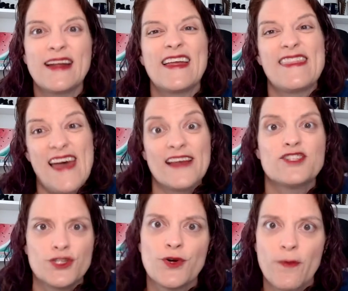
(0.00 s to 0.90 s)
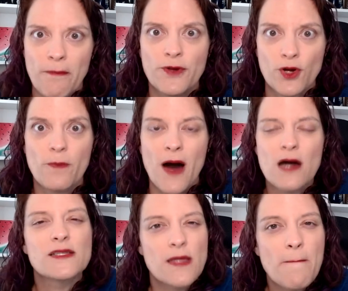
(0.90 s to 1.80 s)
And that's your
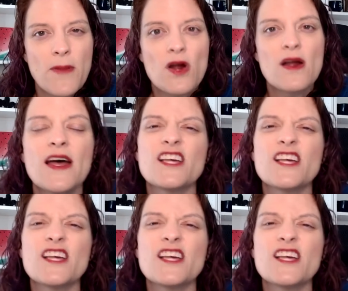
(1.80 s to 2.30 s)
box number.